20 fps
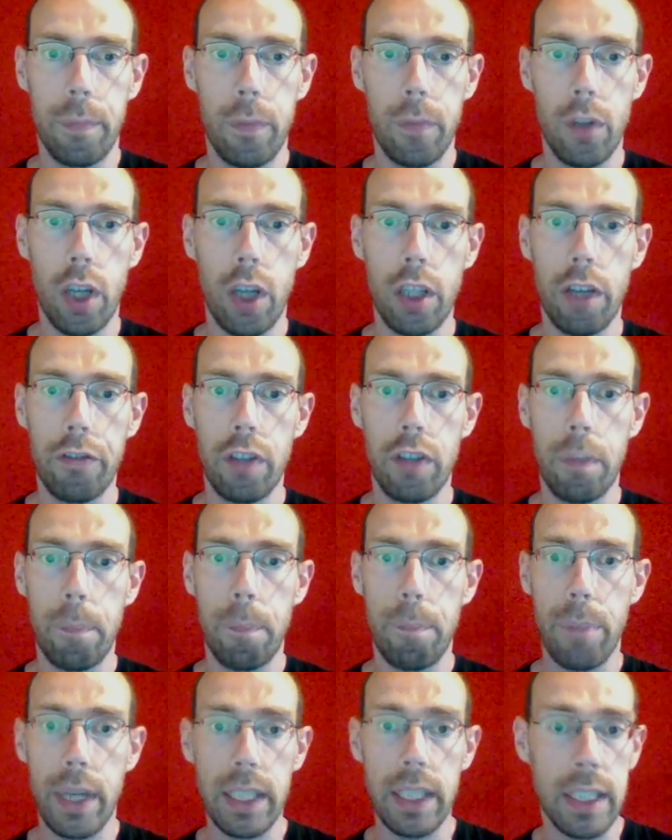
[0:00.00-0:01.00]
None of the
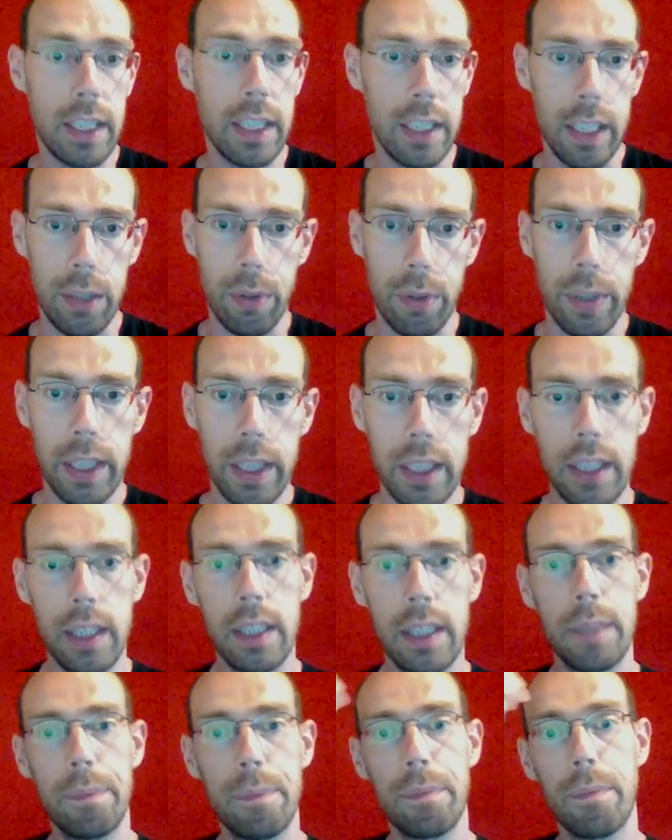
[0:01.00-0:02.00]
present
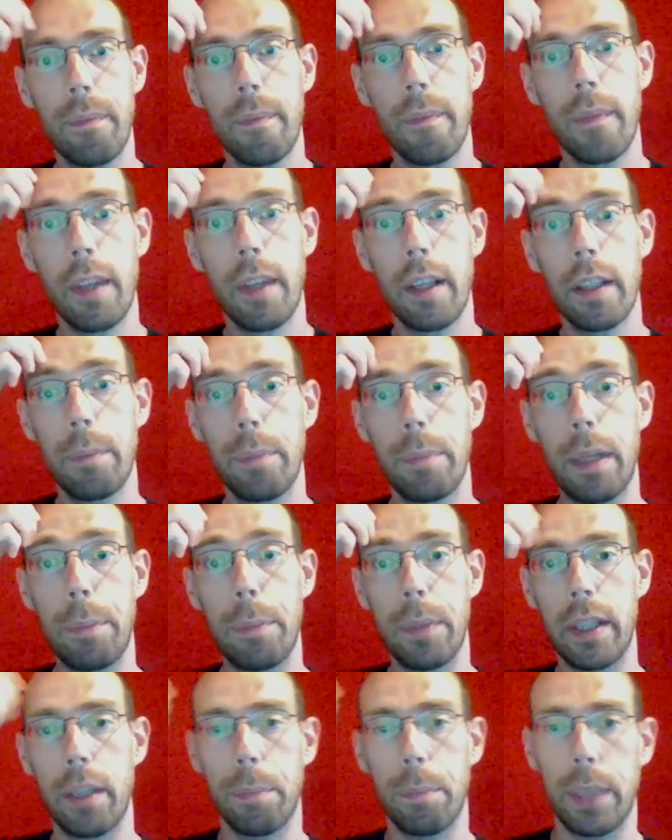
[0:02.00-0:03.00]
generation,
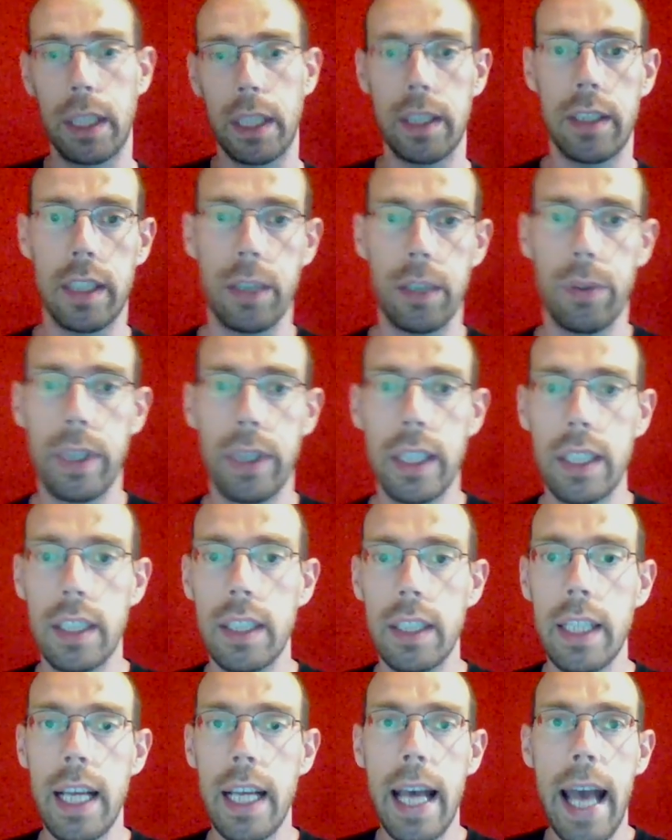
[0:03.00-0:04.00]
people in the present
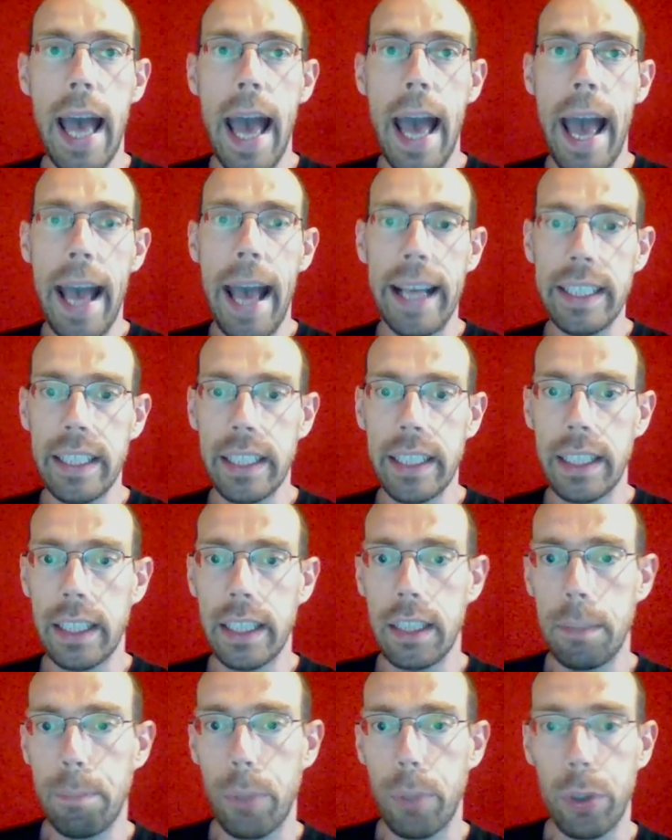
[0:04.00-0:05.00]
generation,
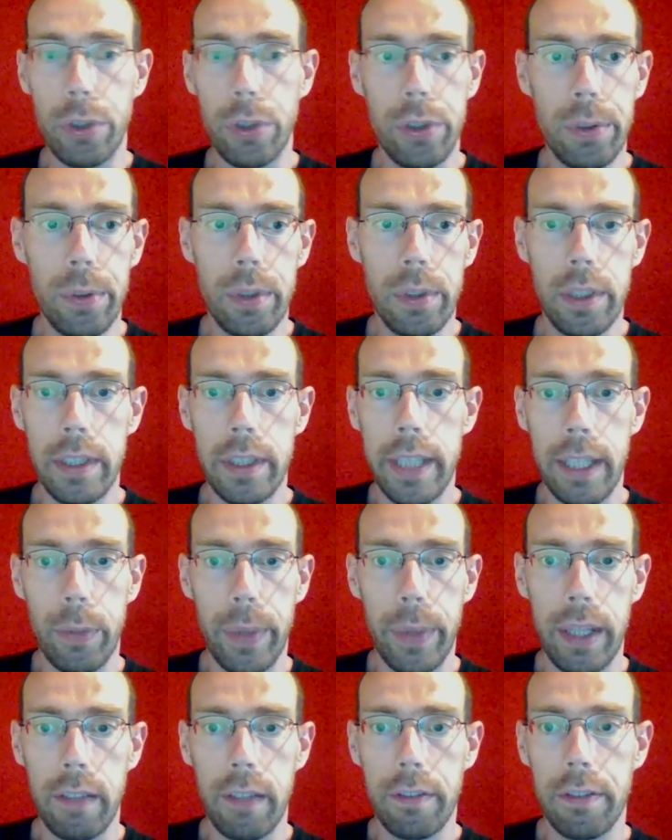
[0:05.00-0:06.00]
has produced that
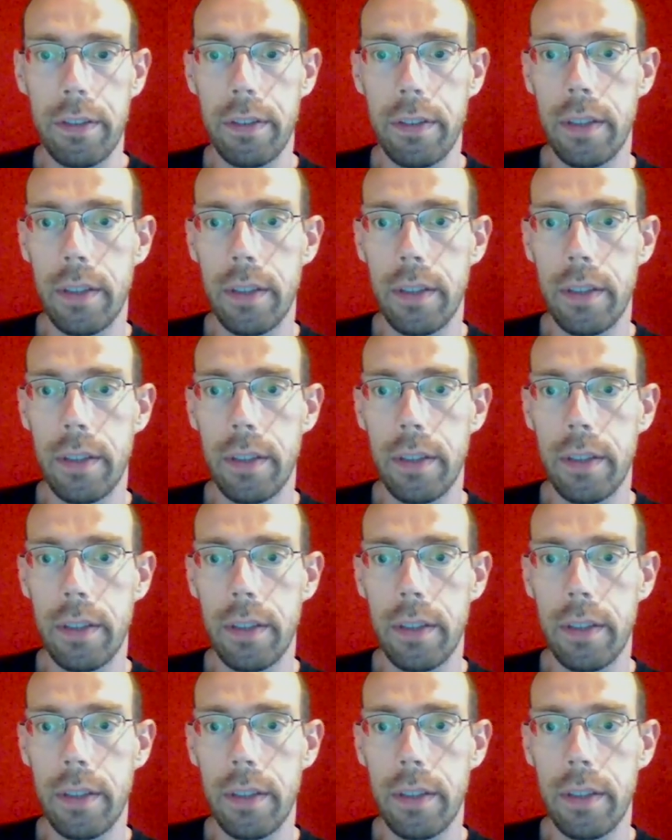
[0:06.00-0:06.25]
wealth.